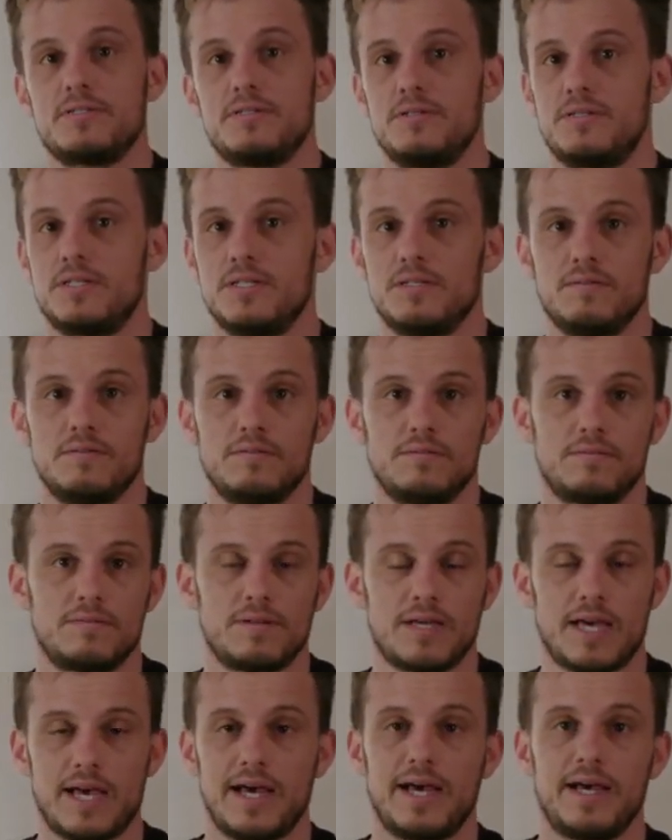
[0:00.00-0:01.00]
You can
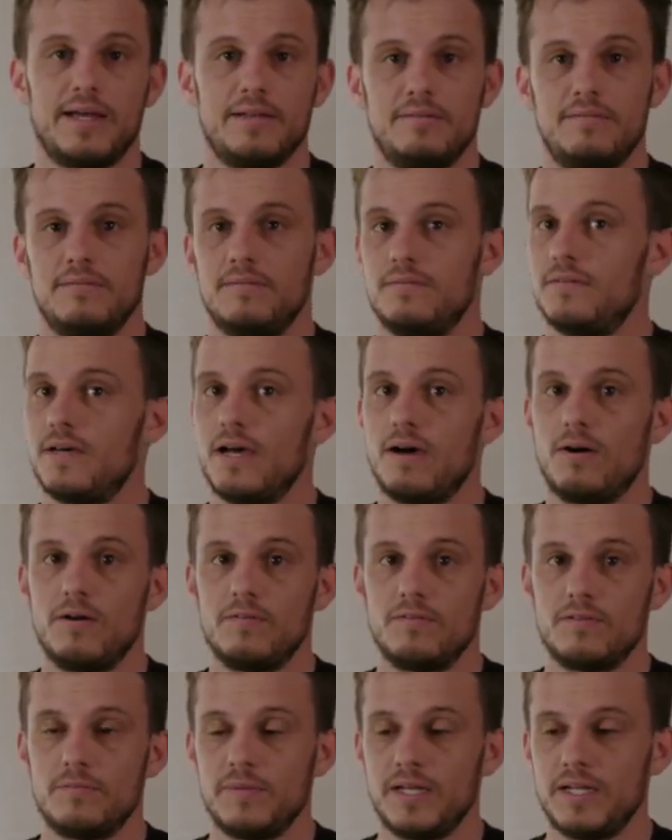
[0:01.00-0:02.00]
add
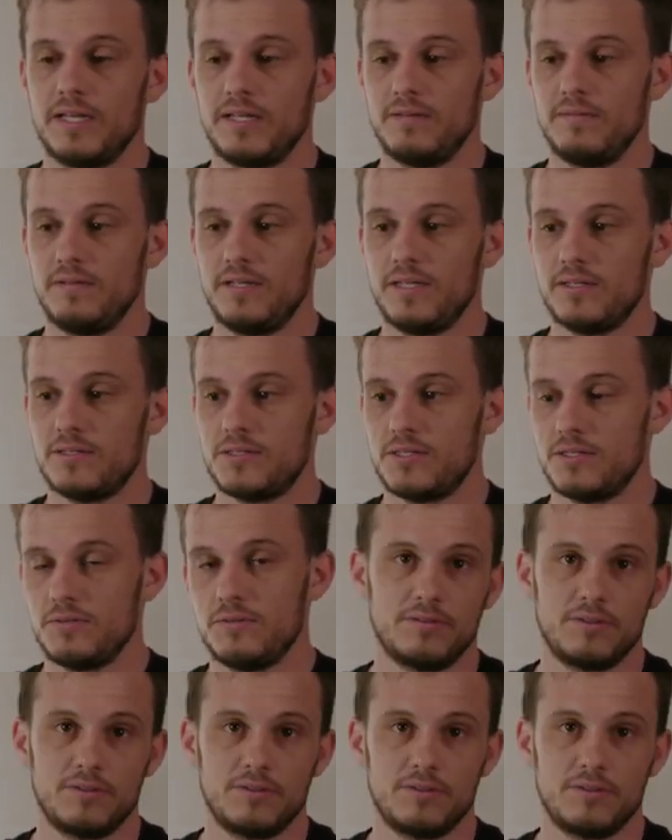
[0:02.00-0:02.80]
however many you need to.